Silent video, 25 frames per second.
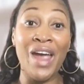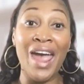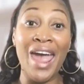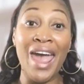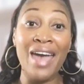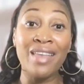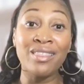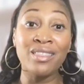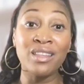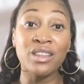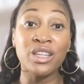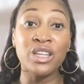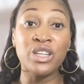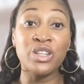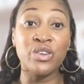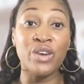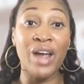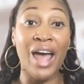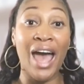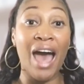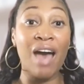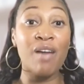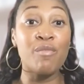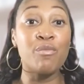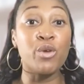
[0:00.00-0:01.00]
and the lender
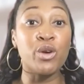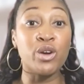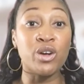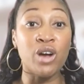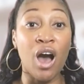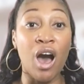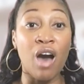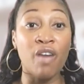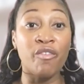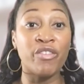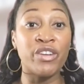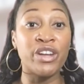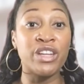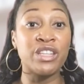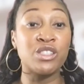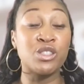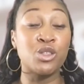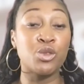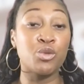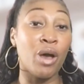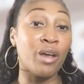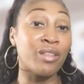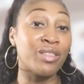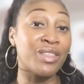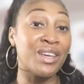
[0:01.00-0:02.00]
have more confidence
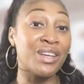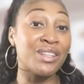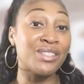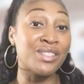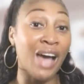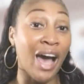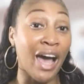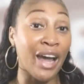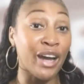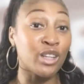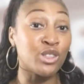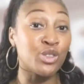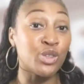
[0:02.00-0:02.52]
throughout the entire